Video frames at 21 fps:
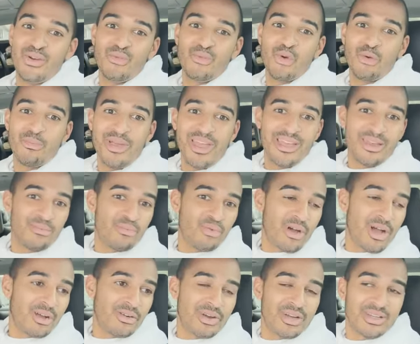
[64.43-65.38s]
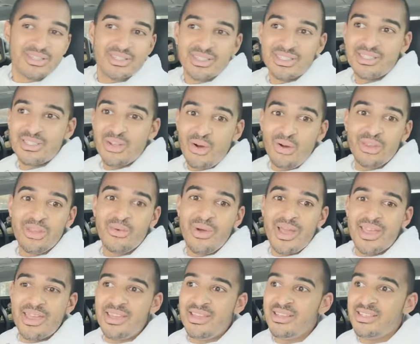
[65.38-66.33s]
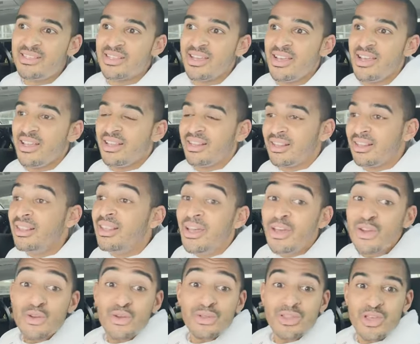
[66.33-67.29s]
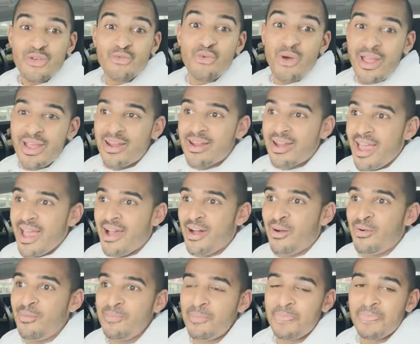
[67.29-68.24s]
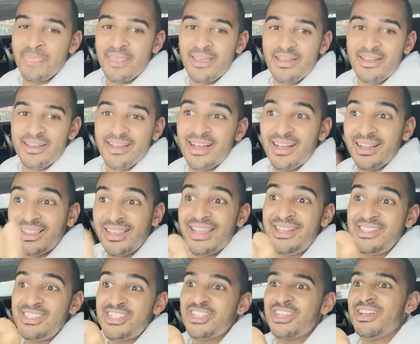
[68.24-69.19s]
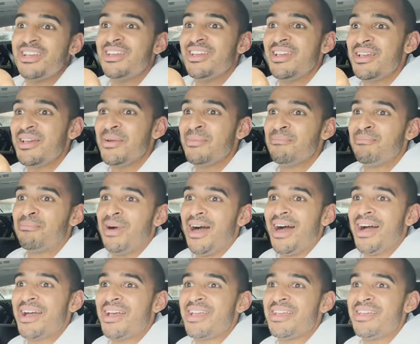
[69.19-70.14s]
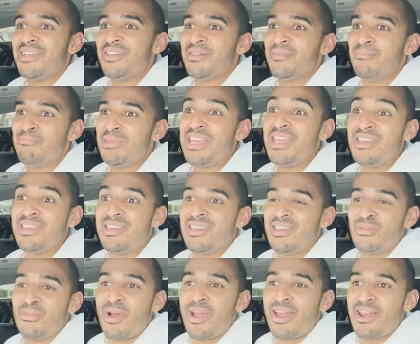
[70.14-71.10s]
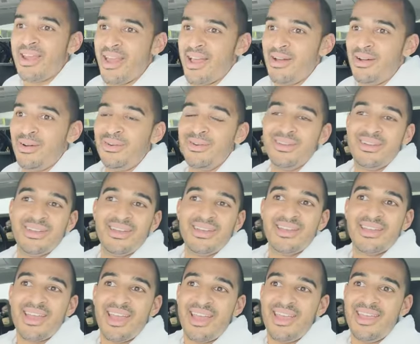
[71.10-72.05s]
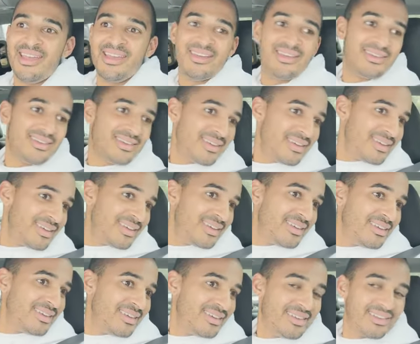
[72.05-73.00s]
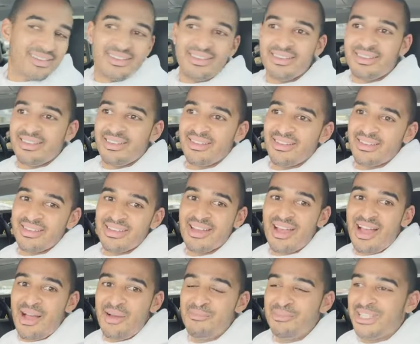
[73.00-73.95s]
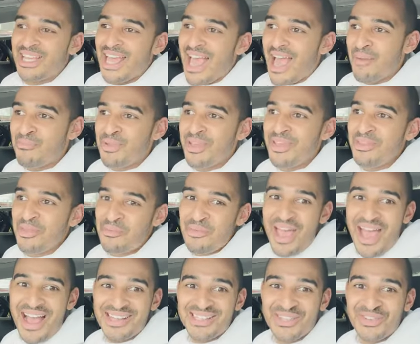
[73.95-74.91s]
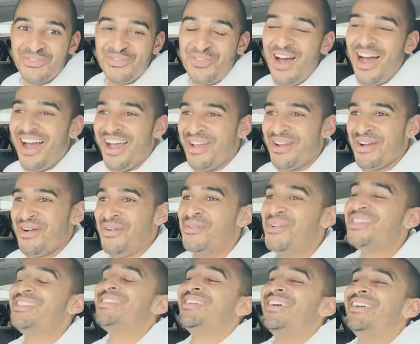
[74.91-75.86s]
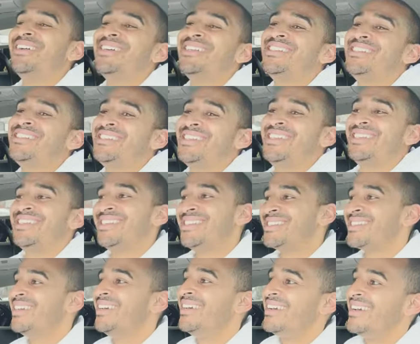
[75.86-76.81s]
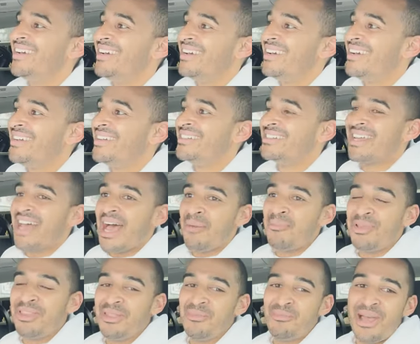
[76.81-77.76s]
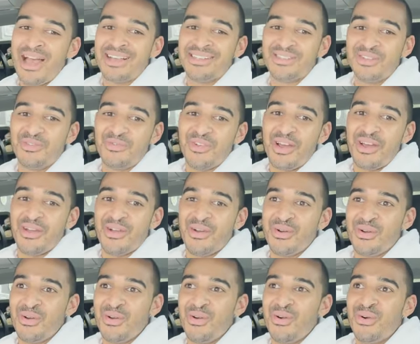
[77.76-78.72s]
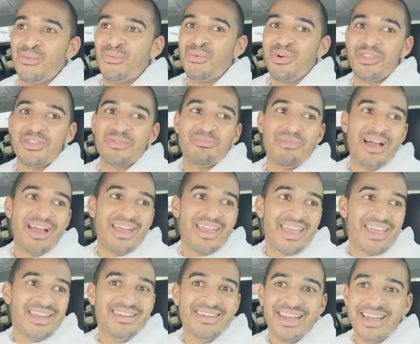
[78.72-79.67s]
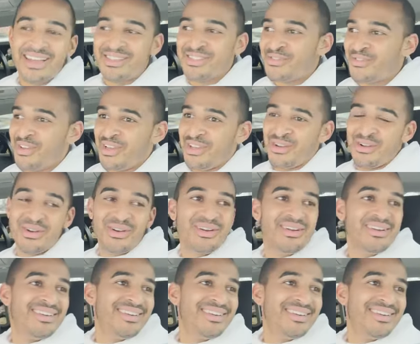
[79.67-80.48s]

We're making progress. This is the only way. He's literally right now clenching my pinky right now. And I'm tapping the pacifier. Wish y'all could see this. Tapping the pacifier with my index finger.